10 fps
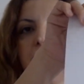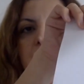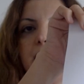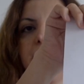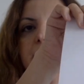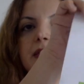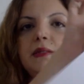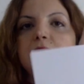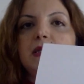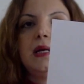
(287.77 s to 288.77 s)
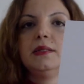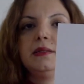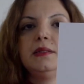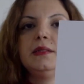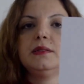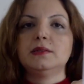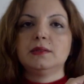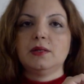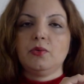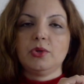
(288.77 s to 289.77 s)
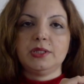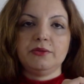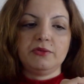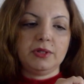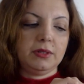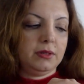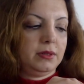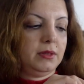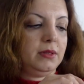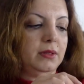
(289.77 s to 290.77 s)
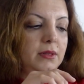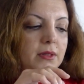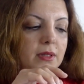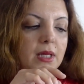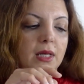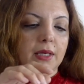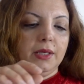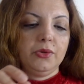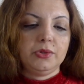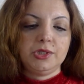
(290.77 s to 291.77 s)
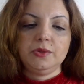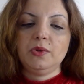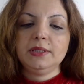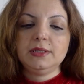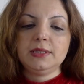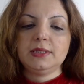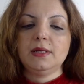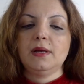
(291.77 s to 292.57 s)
like this, whatever he or she wants.